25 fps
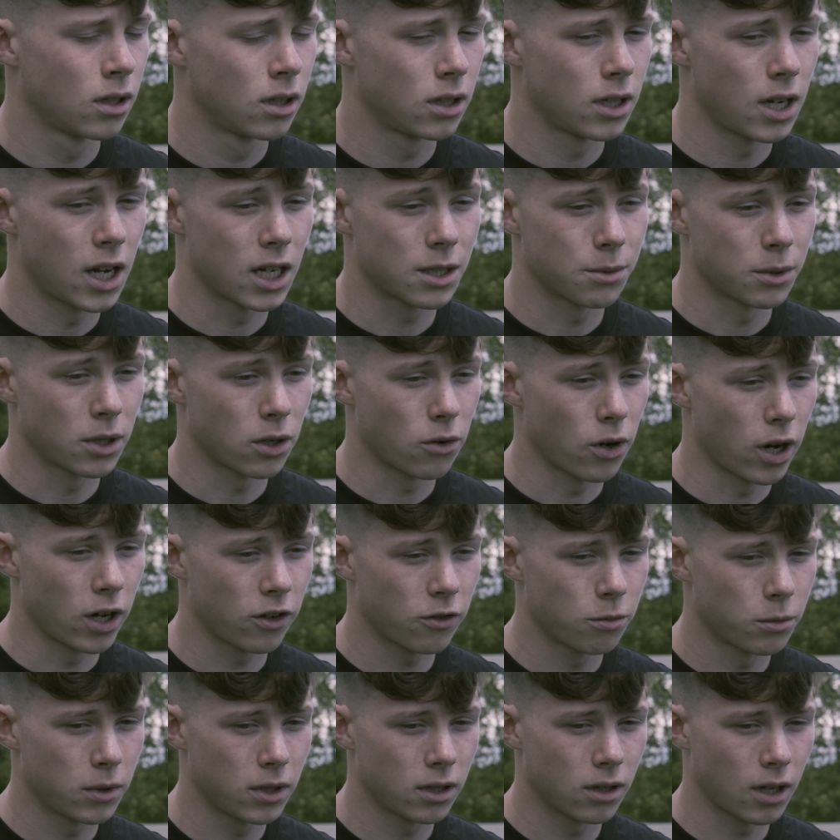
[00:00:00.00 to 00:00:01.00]
Yeah, it's been
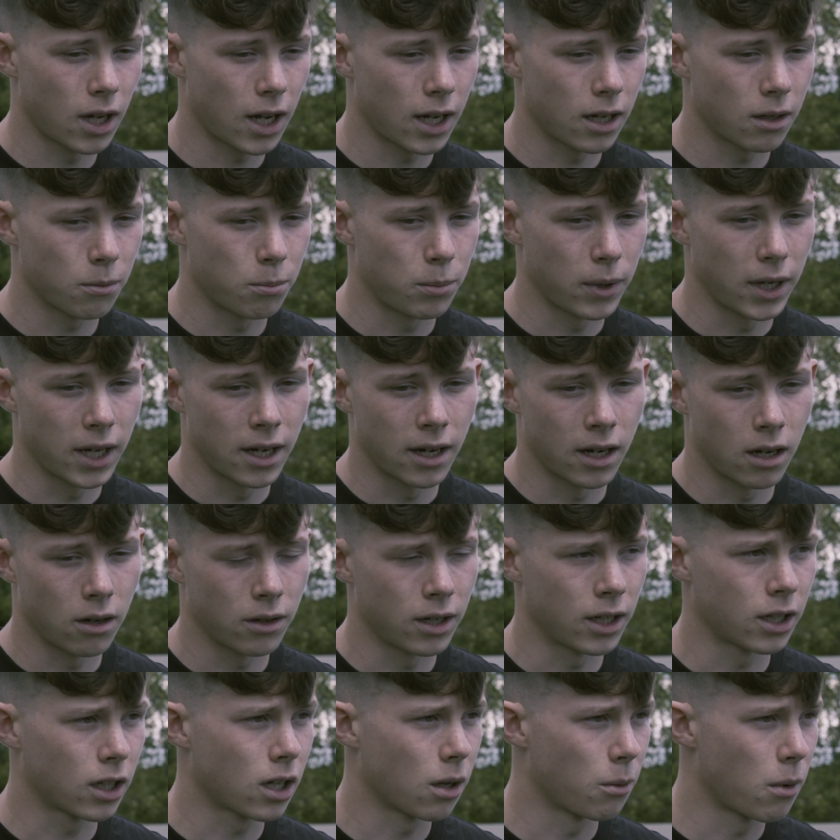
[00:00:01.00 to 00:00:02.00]
great for me, like, being out
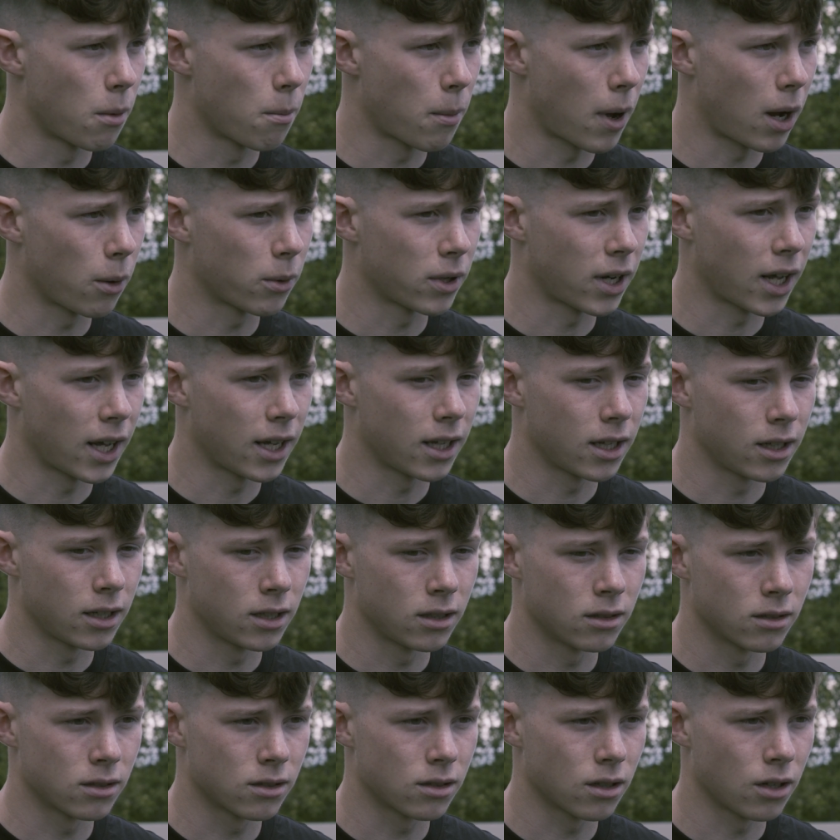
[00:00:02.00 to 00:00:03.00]
and then coming back with the
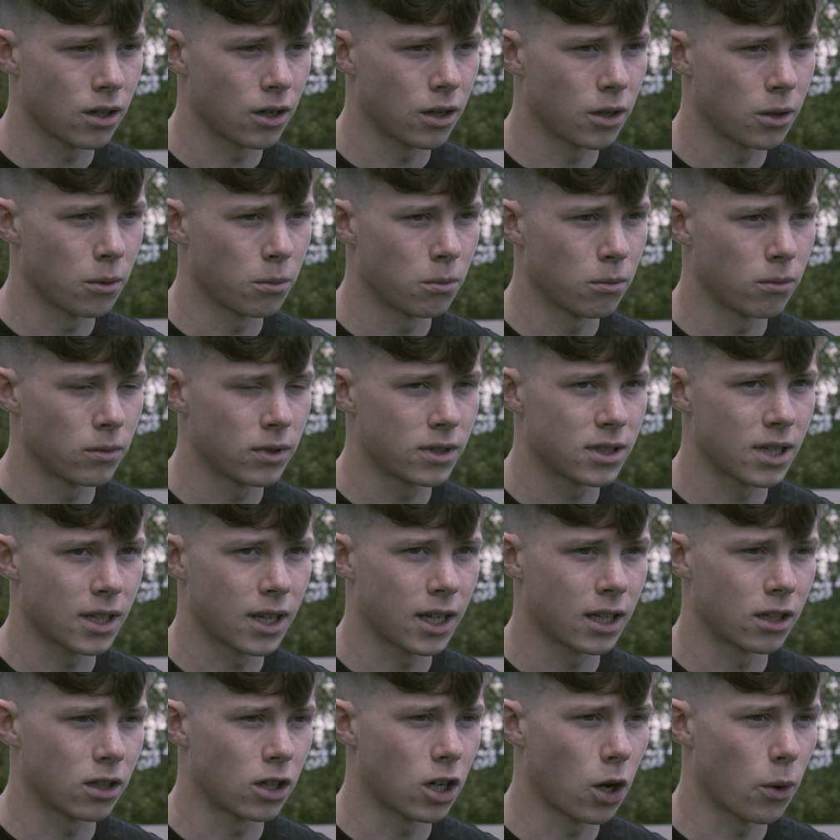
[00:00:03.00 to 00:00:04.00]
18s to
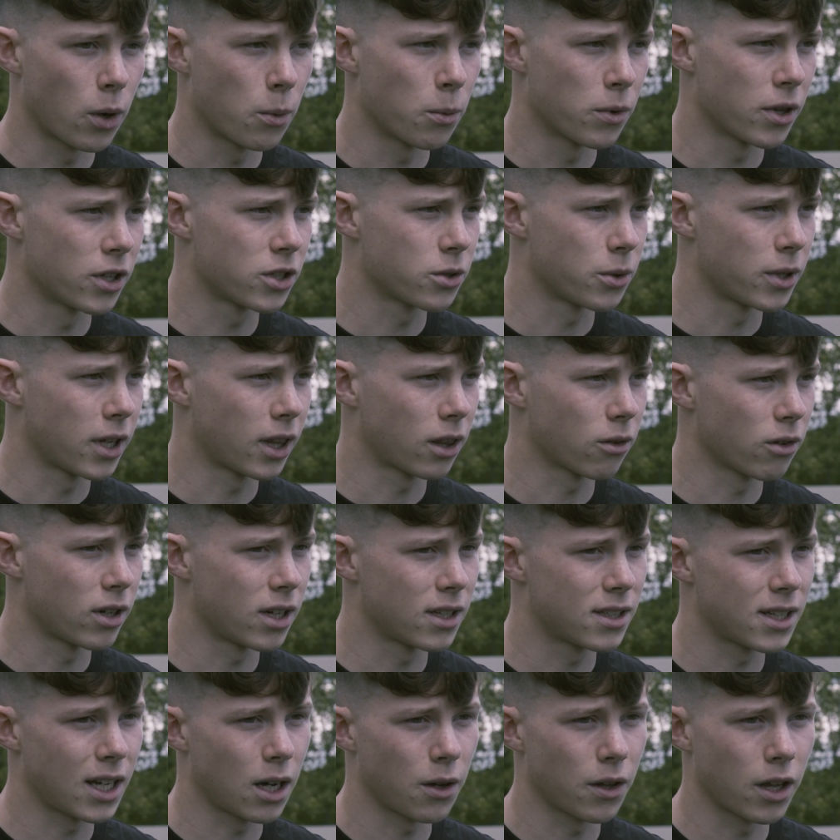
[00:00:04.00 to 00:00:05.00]
then go in with the
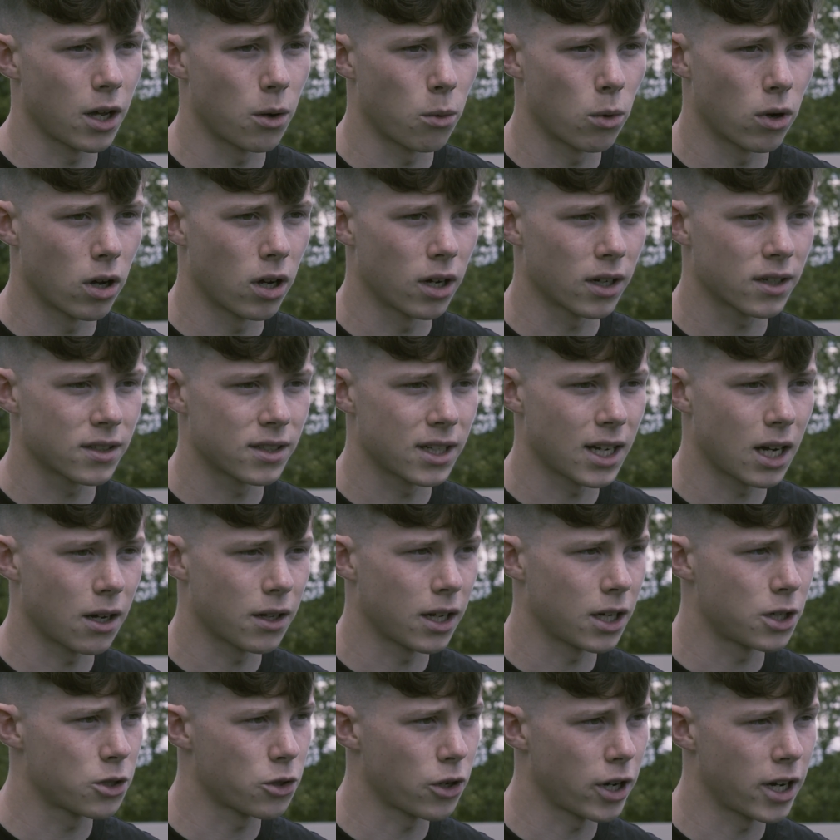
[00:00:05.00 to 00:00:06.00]
23s, see how they work, see
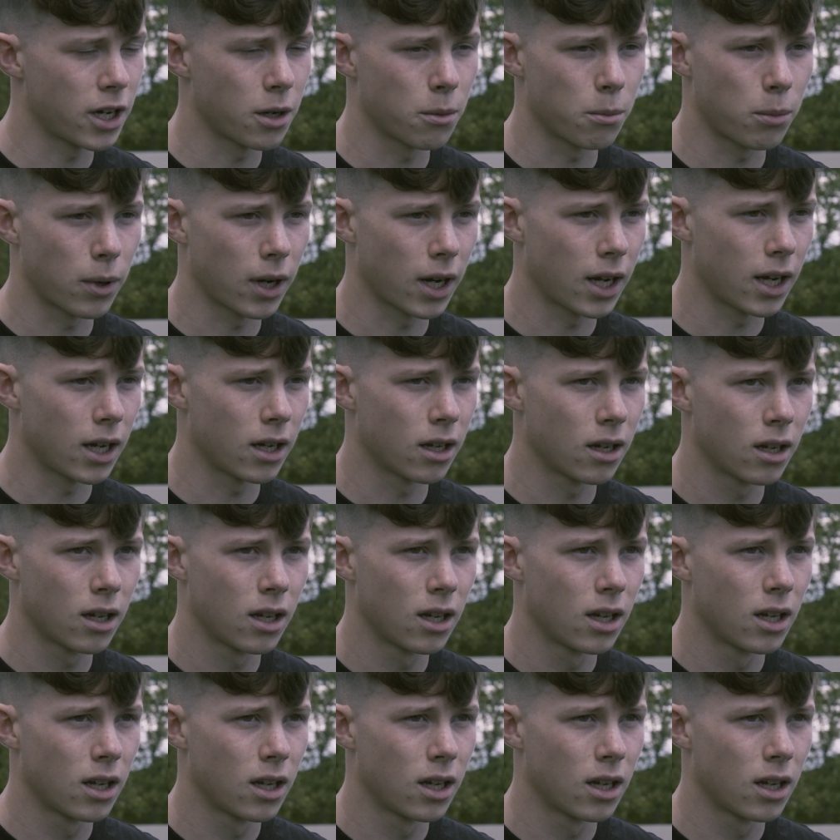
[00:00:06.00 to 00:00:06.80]
how they train and play.